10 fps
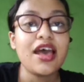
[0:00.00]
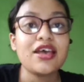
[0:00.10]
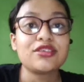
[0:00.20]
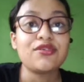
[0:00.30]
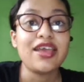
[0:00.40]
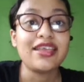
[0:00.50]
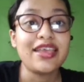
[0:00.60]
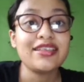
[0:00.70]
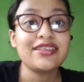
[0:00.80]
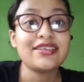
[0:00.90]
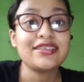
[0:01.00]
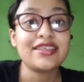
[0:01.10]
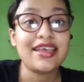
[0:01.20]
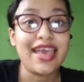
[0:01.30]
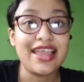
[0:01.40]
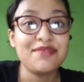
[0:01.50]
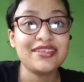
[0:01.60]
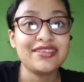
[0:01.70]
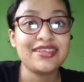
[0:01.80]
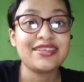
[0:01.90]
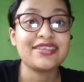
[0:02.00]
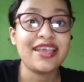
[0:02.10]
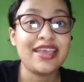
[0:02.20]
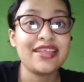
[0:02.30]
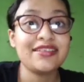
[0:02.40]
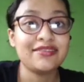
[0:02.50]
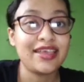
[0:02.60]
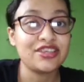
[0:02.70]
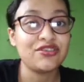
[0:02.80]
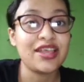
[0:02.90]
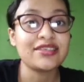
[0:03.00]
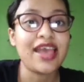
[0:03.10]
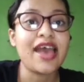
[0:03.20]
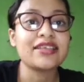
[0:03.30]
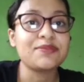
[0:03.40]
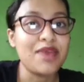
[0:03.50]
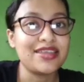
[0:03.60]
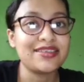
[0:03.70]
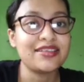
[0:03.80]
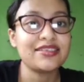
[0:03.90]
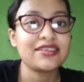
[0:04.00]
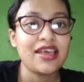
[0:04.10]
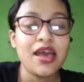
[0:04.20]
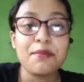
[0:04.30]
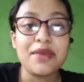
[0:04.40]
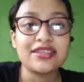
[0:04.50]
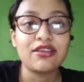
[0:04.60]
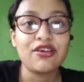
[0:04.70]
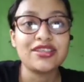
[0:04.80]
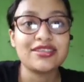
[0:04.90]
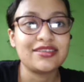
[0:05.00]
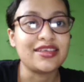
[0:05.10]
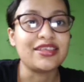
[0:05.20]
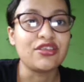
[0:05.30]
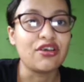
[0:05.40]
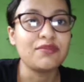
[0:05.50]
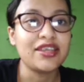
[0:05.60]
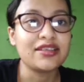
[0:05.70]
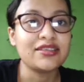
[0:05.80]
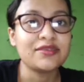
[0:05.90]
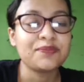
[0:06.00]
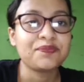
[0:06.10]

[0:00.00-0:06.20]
So again this elements, it is again categorized as metals, metalloids, then non-metals,